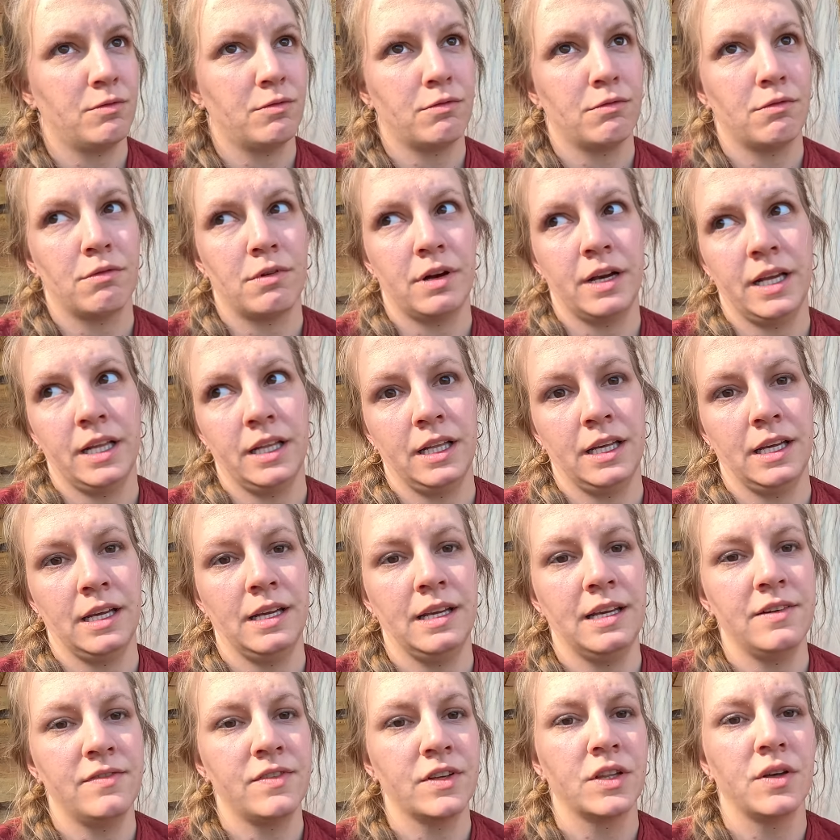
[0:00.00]

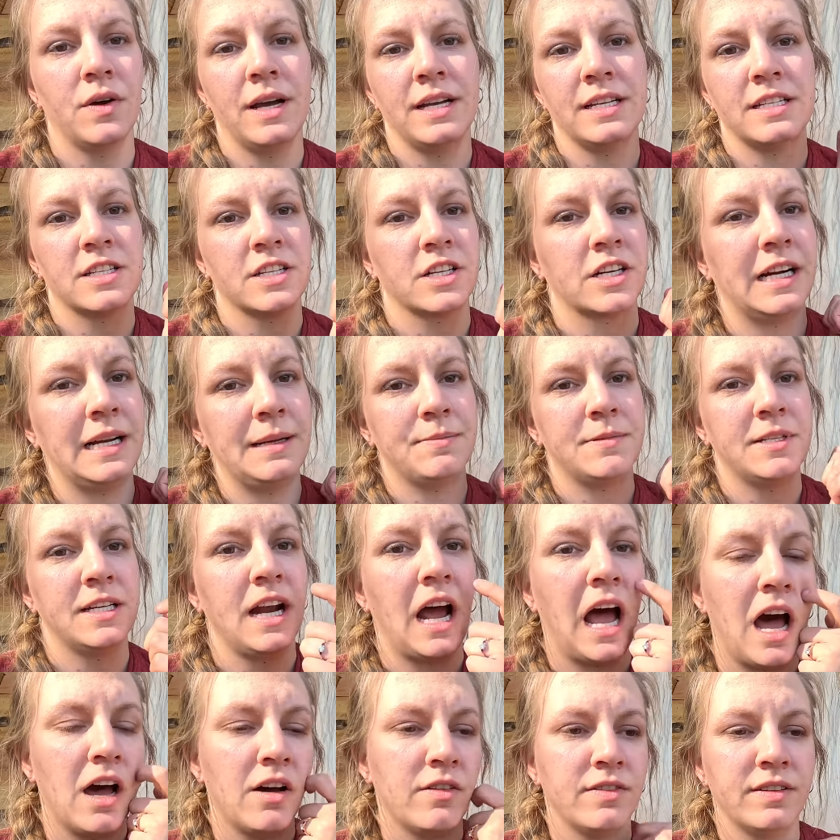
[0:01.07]
really, even though I scraped
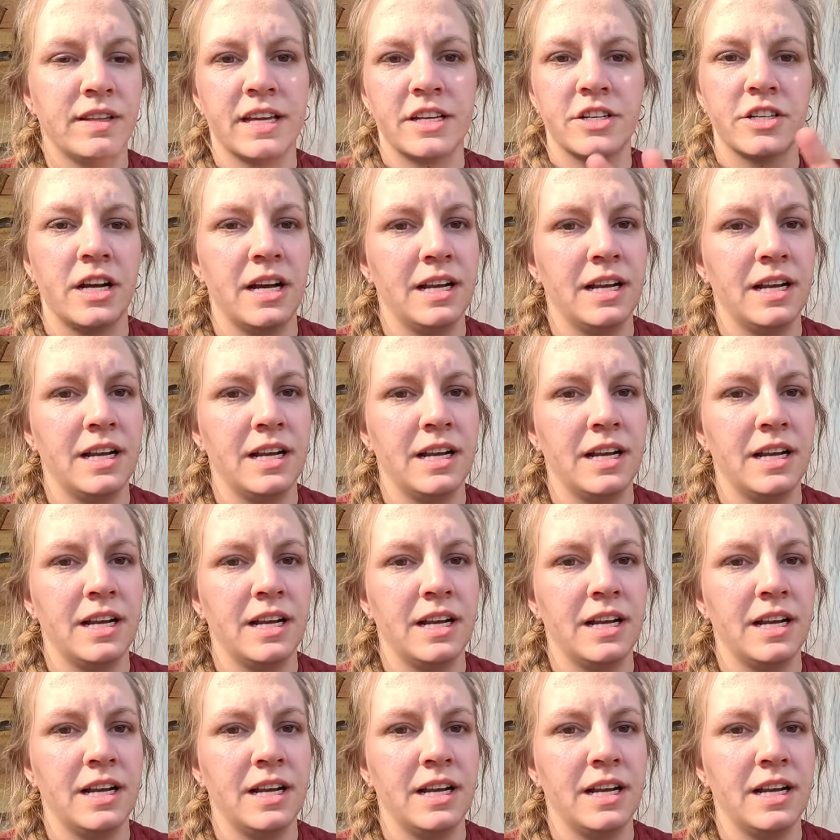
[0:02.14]
it off and like